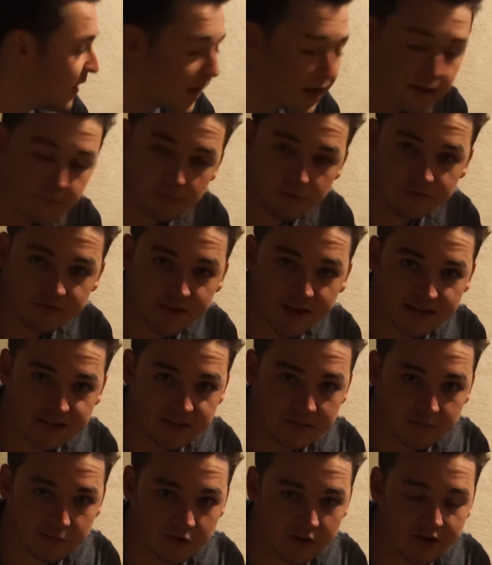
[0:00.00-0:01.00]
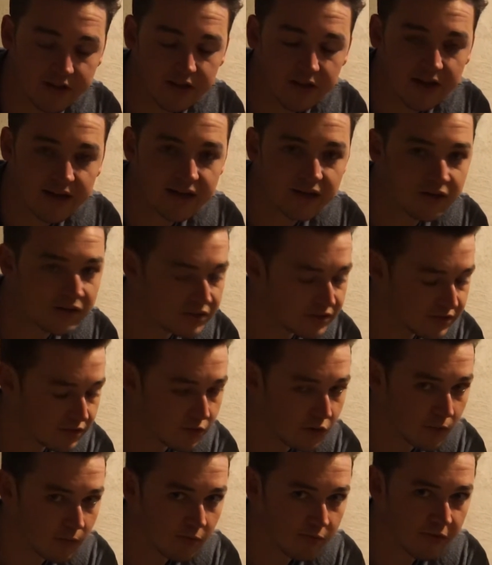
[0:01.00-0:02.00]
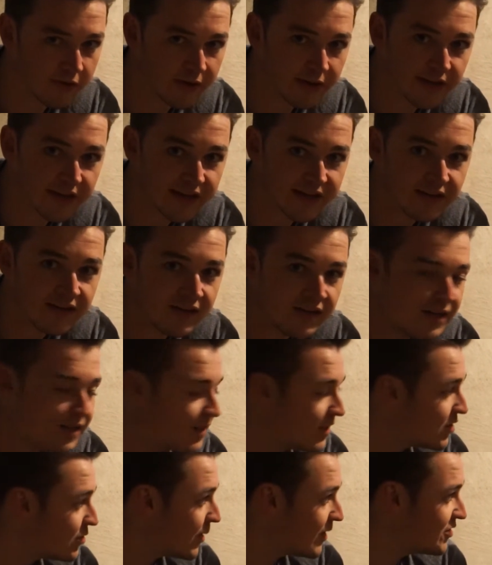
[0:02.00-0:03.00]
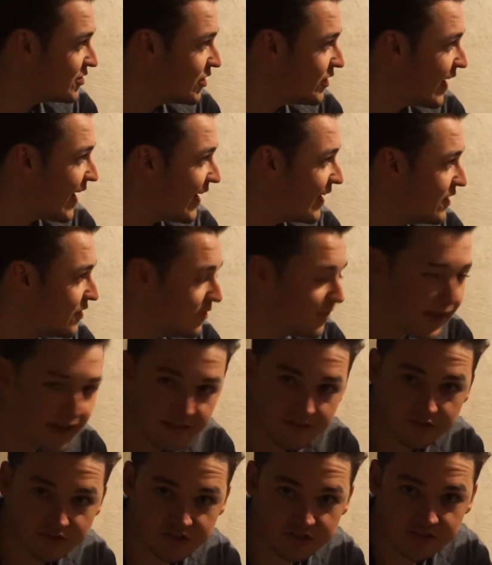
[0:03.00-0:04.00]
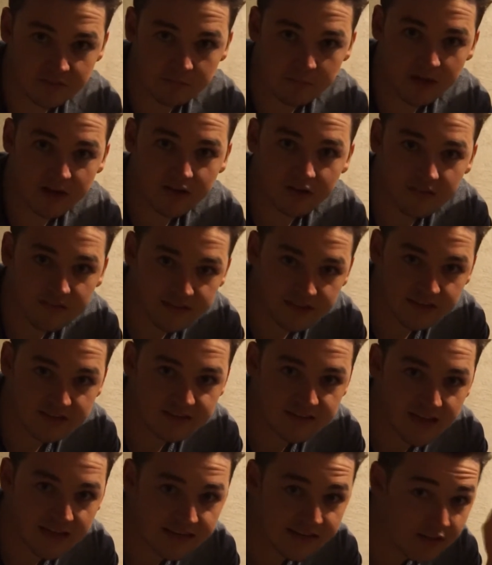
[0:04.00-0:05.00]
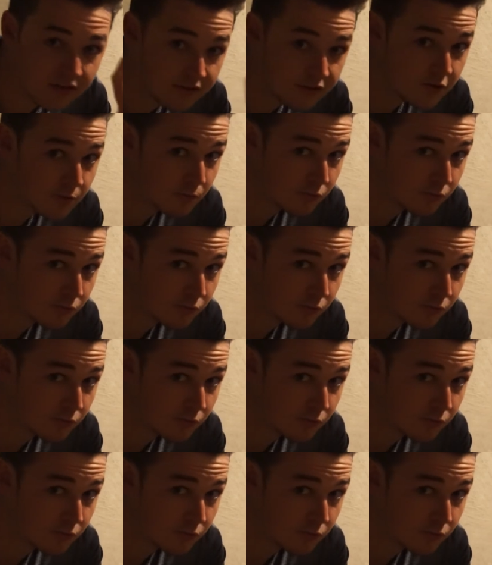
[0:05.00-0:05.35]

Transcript: hyper flashing brake light or just a normal brake light. So I'll show you how you do that. There's just a button on the inside here that you